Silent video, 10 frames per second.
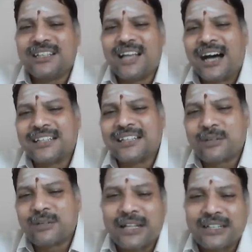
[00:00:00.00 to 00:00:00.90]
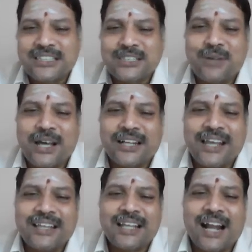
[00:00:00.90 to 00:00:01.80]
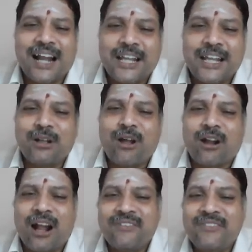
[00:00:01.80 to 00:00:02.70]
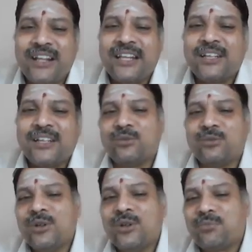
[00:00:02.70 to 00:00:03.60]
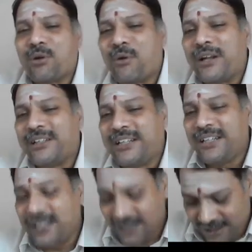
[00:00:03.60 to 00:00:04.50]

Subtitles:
the other parties were either unable or unwilling to provide the